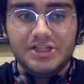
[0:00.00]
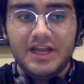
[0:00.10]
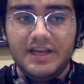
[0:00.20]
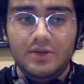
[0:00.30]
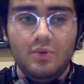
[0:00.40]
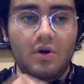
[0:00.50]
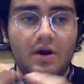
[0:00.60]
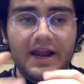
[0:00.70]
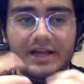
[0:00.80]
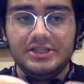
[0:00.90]
and you are
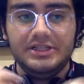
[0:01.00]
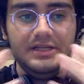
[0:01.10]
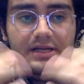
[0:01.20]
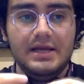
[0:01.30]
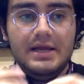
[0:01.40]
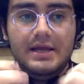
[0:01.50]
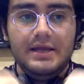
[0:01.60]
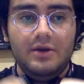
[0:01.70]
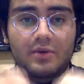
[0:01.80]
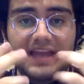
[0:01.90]
actually
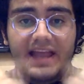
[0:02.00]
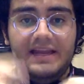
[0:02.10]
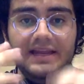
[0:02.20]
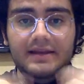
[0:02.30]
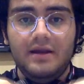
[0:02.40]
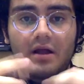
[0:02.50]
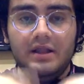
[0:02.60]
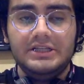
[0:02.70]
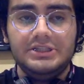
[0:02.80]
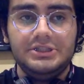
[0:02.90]
gaining
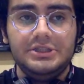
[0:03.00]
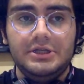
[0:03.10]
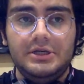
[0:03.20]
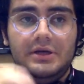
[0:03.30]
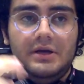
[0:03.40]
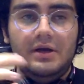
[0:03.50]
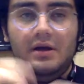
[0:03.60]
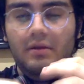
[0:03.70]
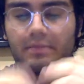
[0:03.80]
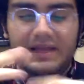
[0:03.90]
knowledge
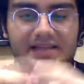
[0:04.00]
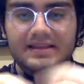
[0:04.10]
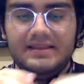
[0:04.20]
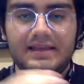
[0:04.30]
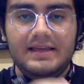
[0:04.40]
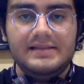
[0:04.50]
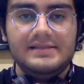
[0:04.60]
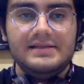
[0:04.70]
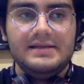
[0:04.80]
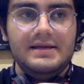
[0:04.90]
basic things,
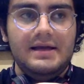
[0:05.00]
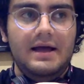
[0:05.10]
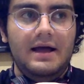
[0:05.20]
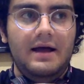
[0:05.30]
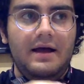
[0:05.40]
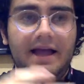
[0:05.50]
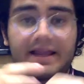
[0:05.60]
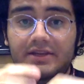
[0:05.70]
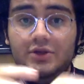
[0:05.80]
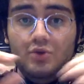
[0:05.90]

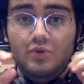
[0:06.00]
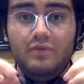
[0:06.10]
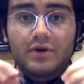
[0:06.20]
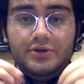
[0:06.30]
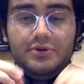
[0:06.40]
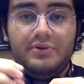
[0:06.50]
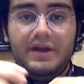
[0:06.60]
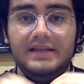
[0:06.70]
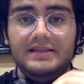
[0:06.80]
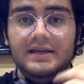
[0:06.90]
and you want to
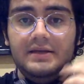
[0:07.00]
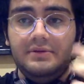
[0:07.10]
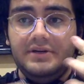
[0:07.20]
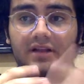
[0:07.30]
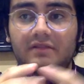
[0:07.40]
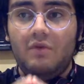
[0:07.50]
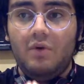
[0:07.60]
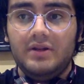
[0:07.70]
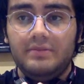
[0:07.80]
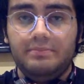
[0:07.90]
create a real
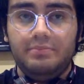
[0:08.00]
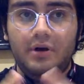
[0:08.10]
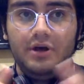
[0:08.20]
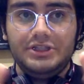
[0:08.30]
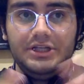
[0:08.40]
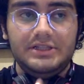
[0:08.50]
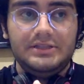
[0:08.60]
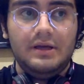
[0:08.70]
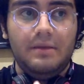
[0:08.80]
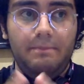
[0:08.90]
world project
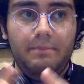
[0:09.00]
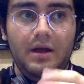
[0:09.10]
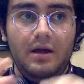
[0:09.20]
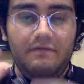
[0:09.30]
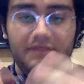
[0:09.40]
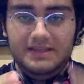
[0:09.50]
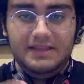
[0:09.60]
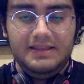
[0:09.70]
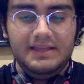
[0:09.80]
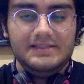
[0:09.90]
with the
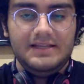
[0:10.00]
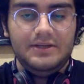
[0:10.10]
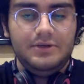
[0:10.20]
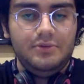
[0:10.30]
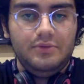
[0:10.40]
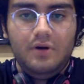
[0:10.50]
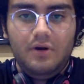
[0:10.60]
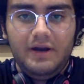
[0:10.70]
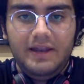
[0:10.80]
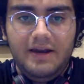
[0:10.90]
things that you are
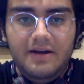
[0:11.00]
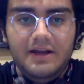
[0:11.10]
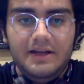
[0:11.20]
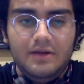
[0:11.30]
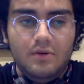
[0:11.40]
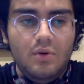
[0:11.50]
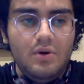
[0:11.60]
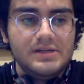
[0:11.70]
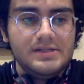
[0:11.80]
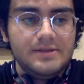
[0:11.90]
learning in the
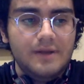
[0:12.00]
course,